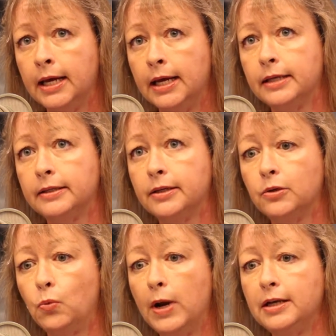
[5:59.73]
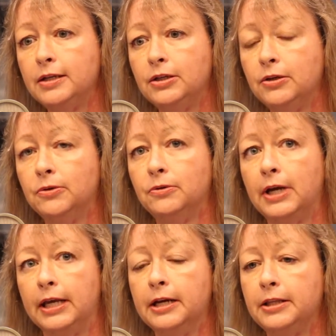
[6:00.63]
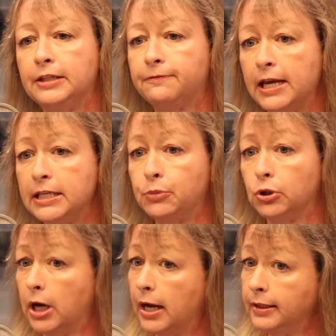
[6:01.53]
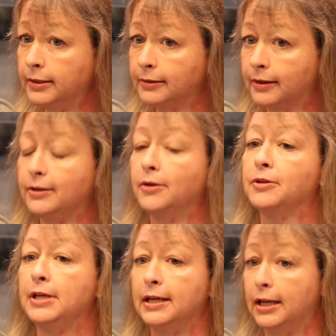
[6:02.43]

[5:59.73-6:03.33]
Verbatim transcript: is that when you hear these Facebook likes, uh, you know, the